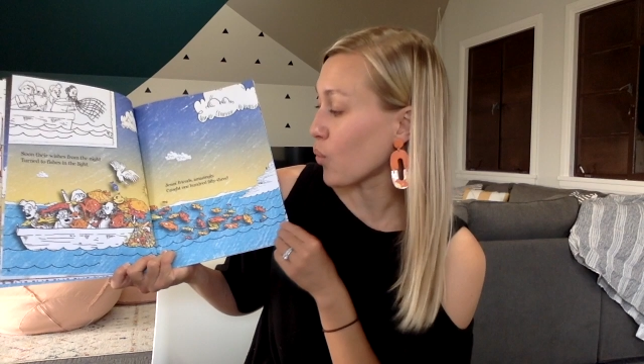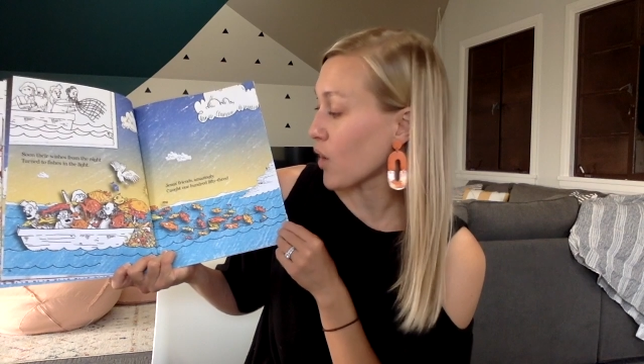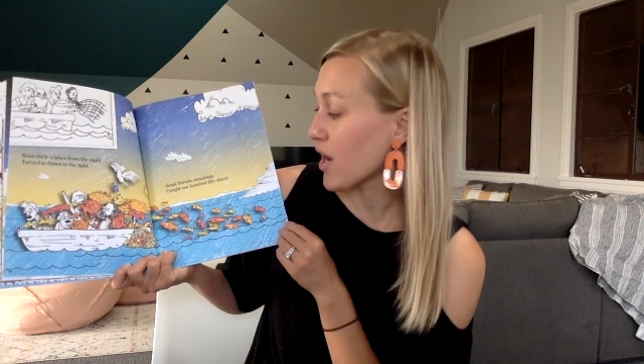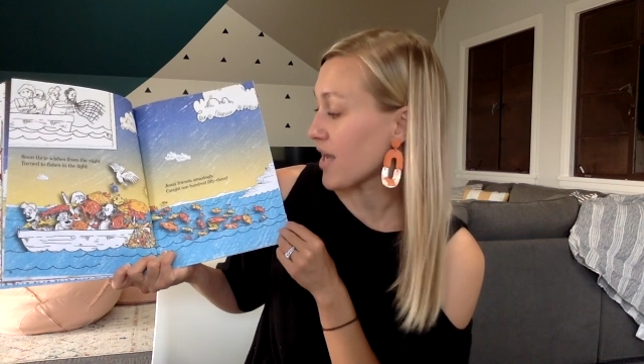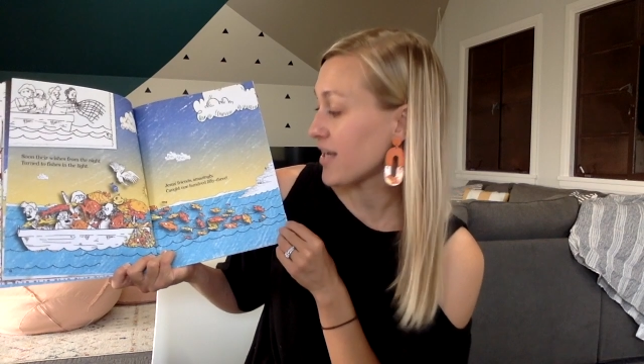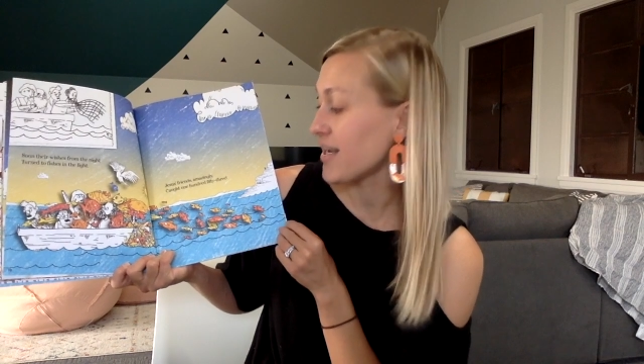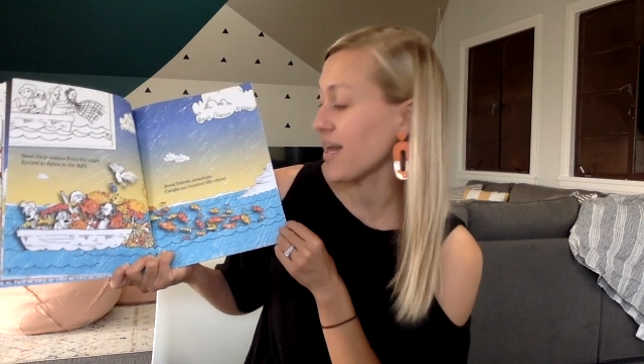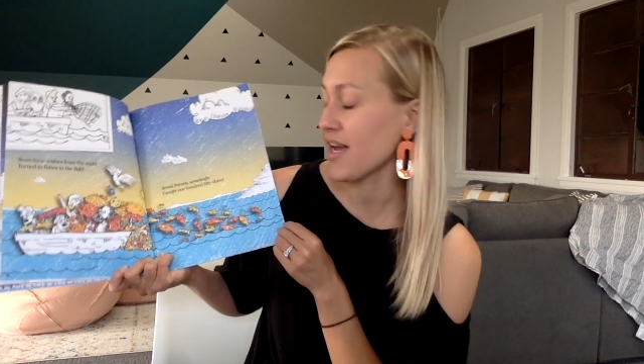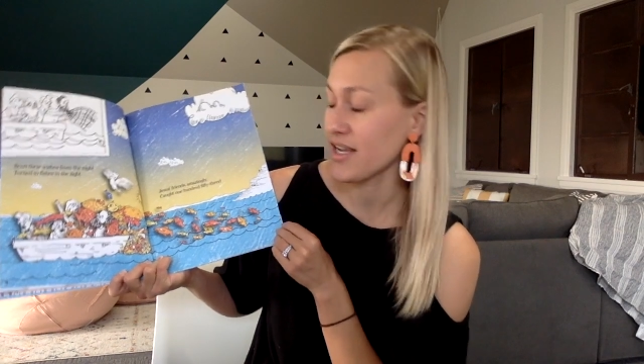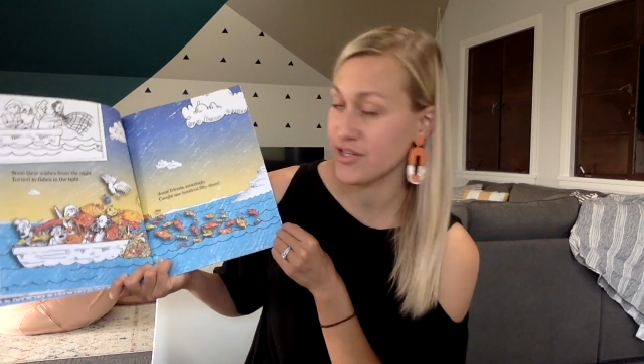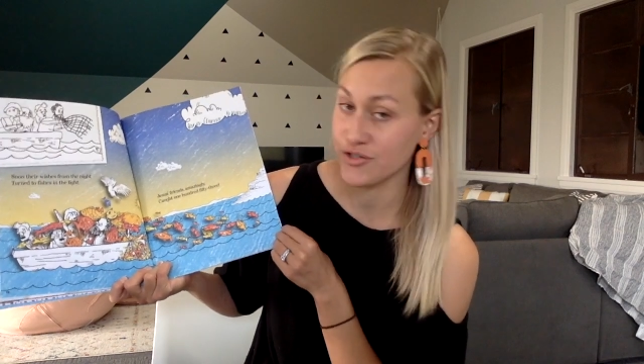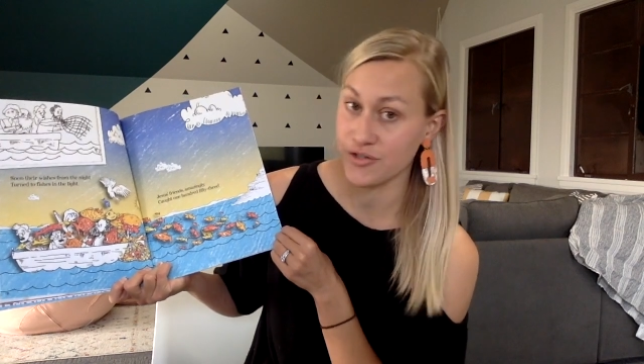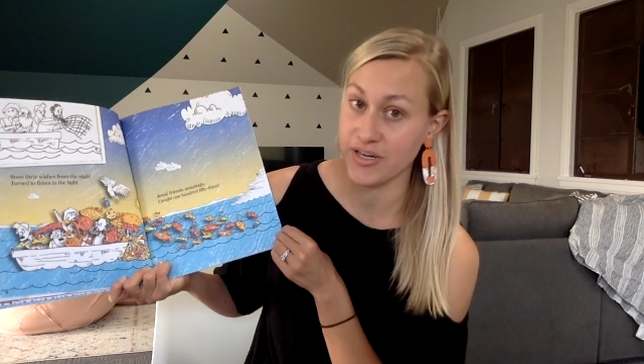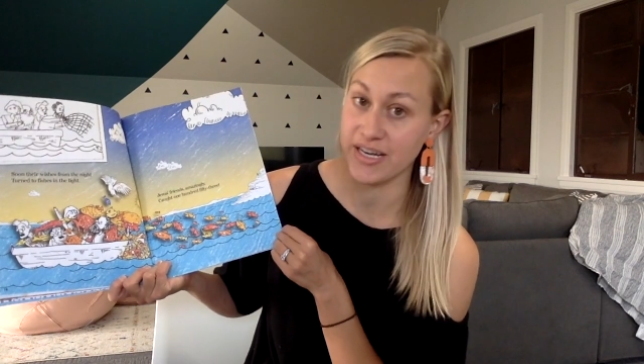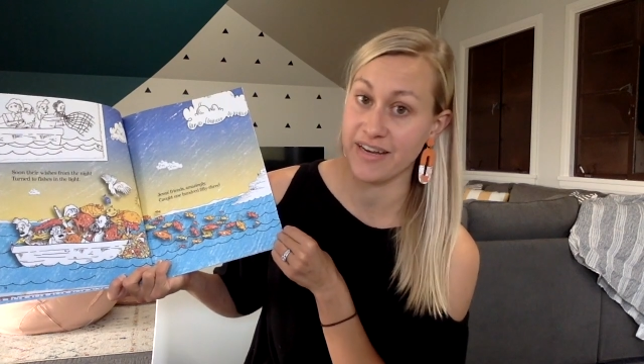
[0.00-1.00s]

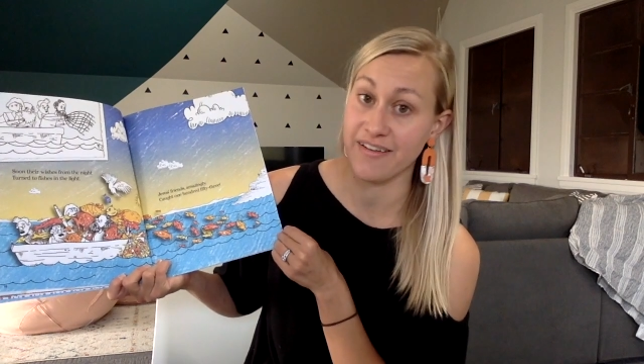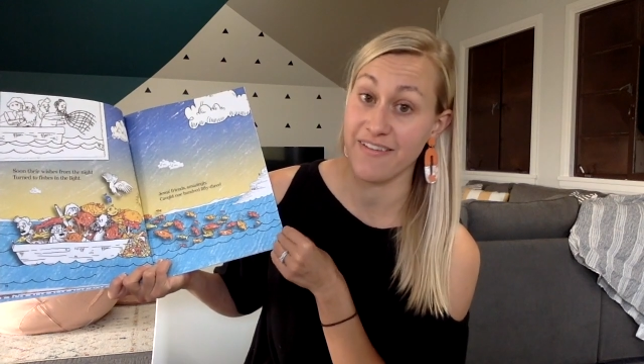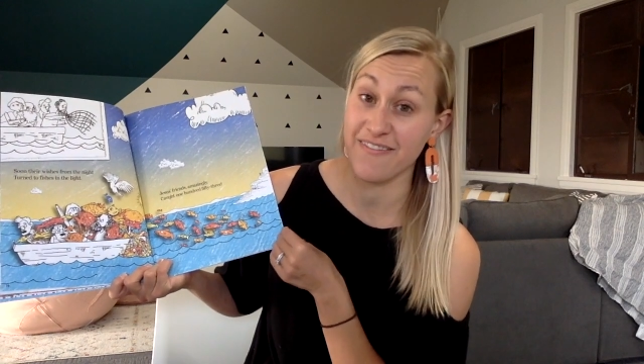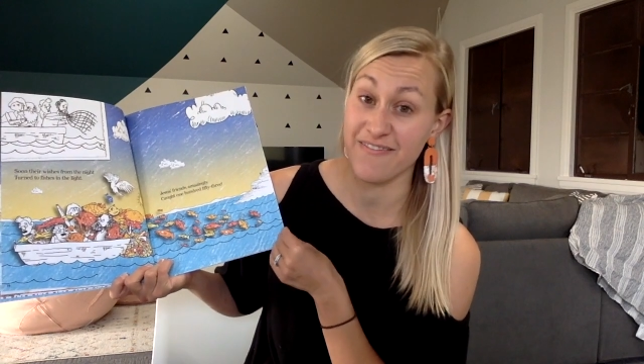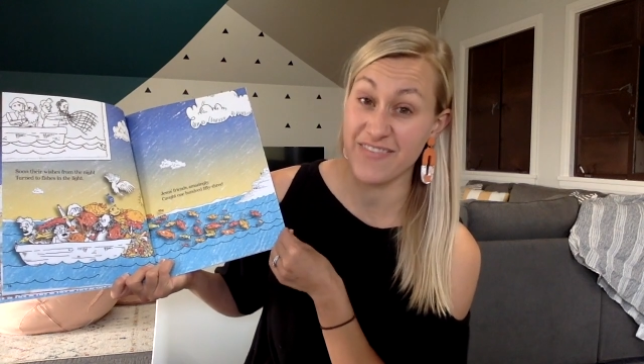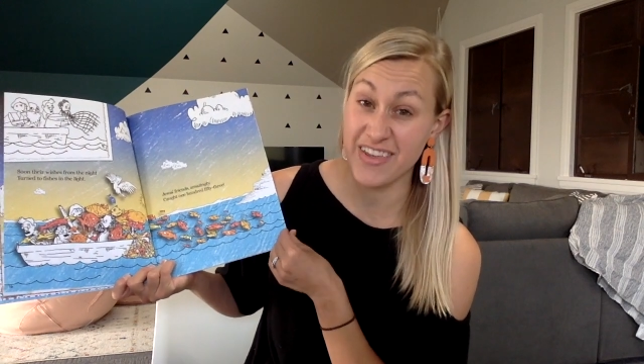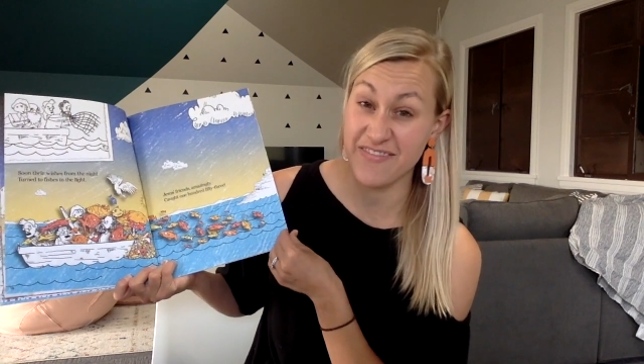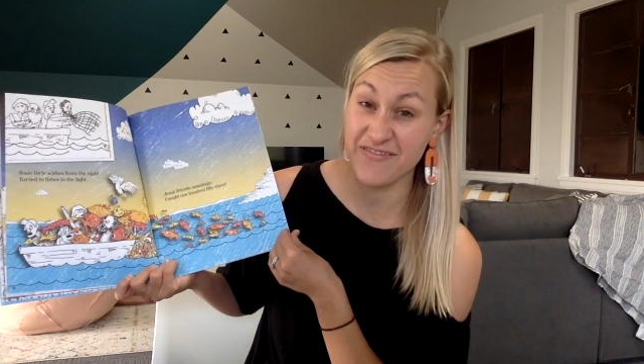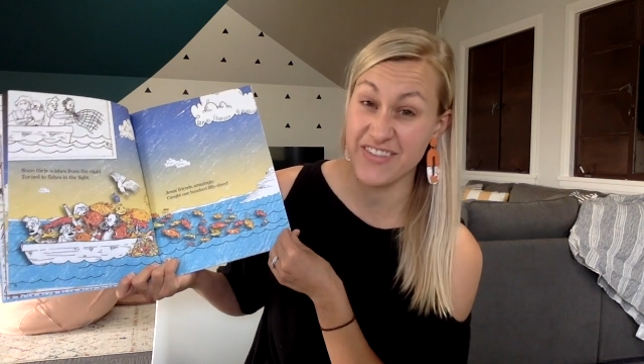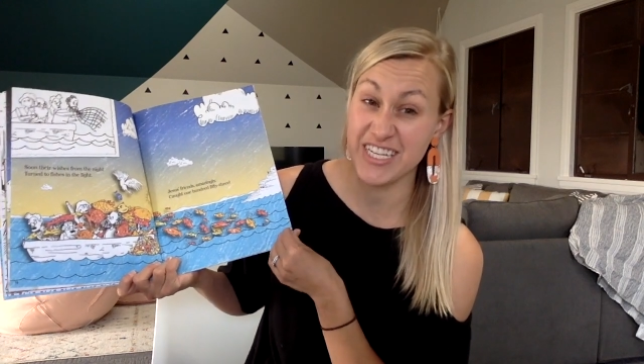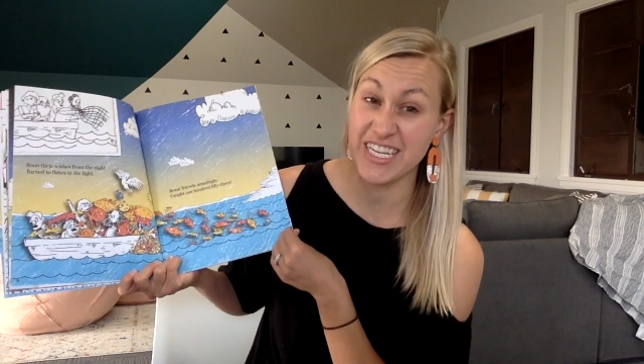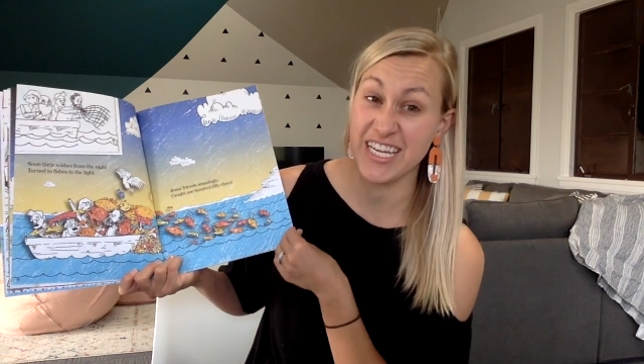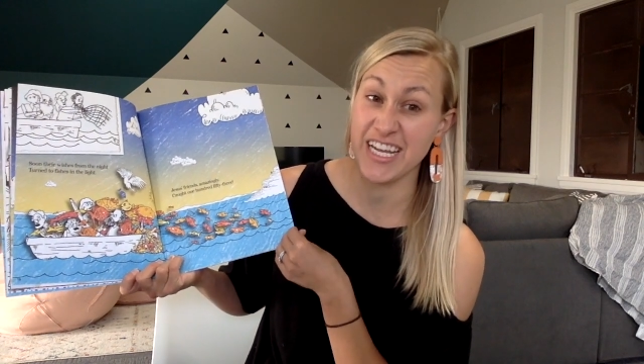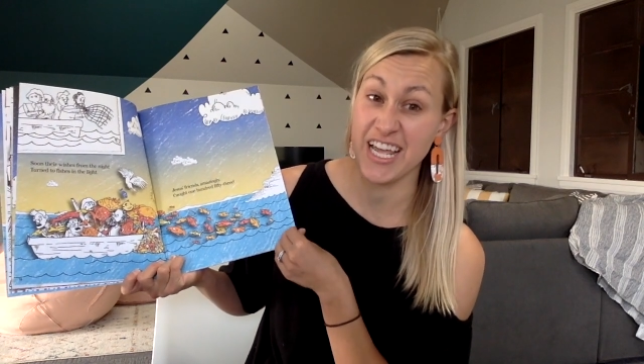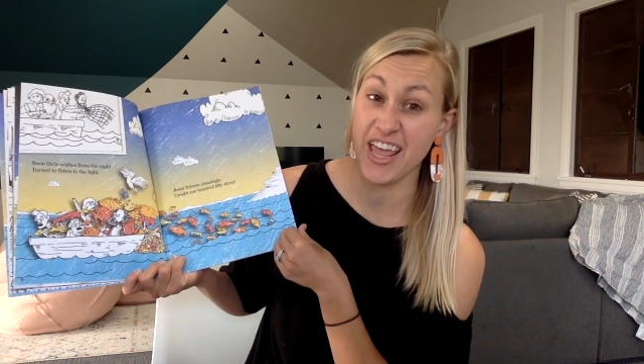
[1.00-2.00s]

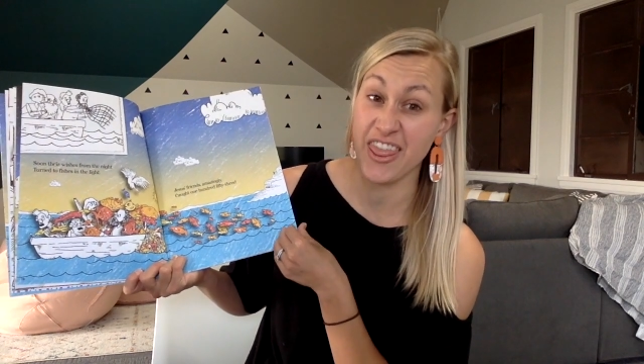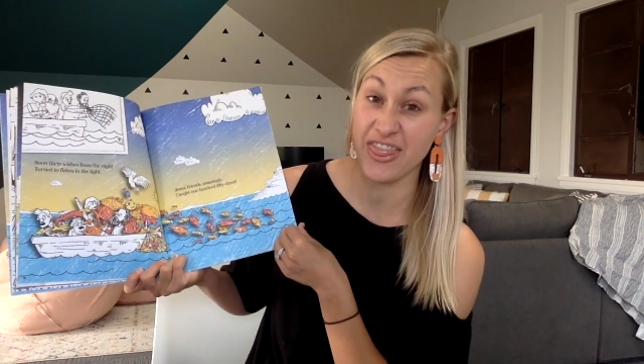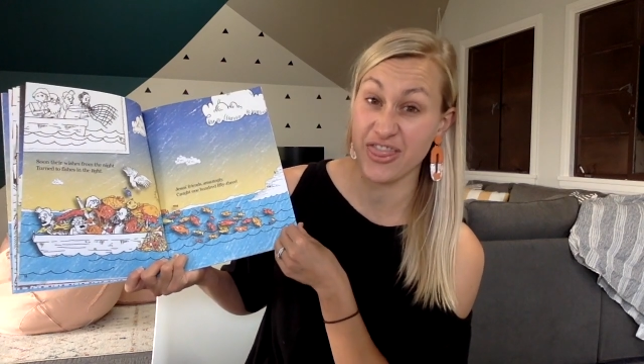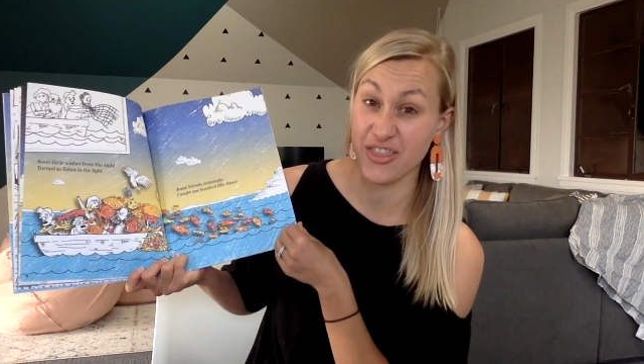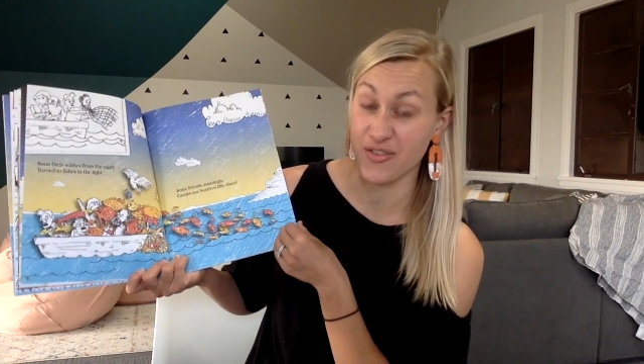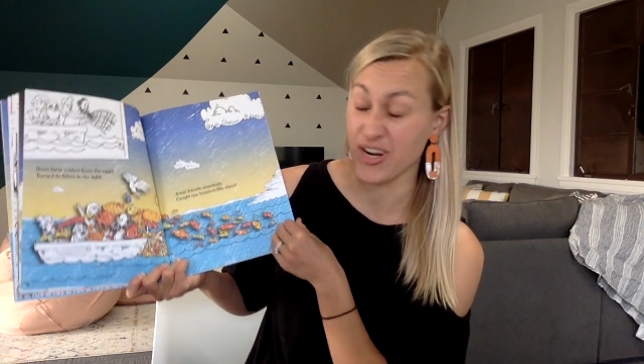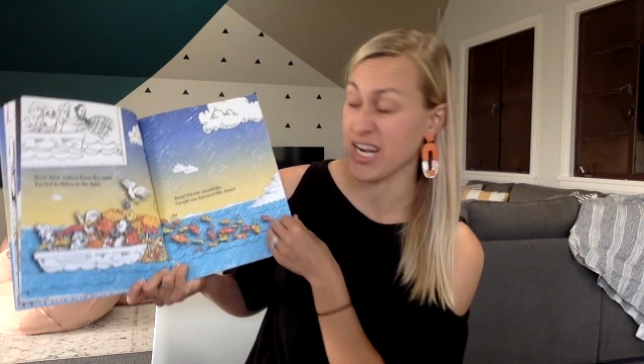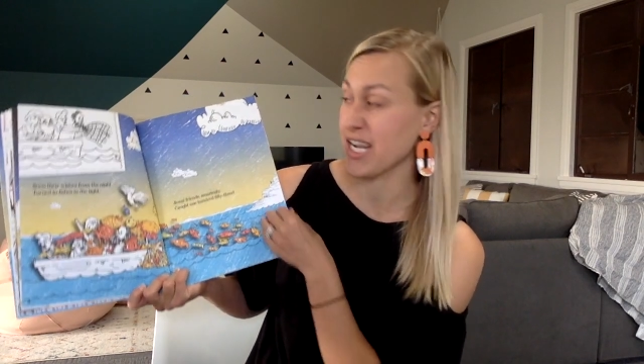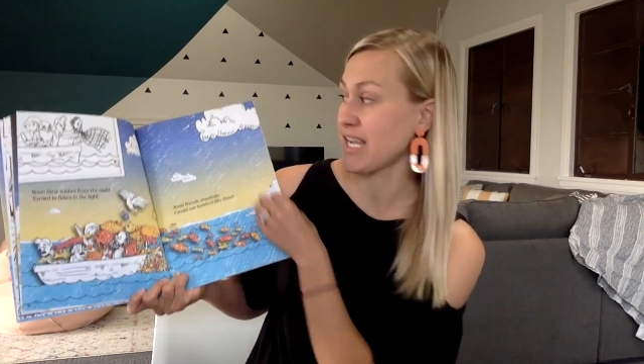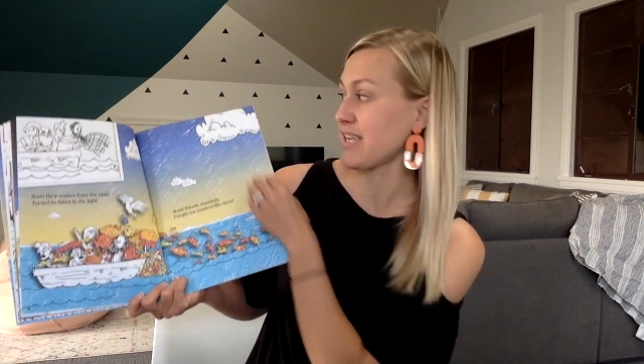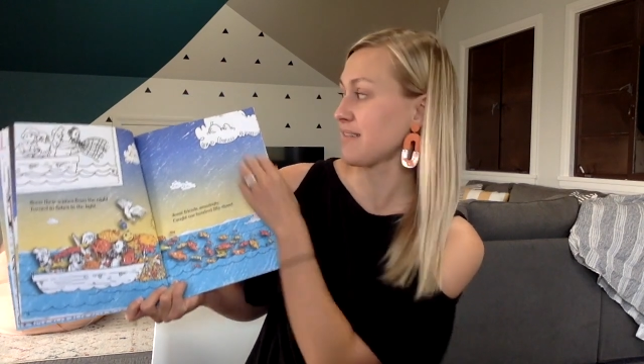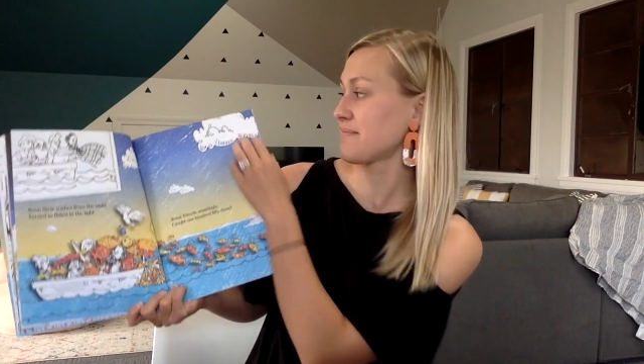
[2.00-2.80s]
153.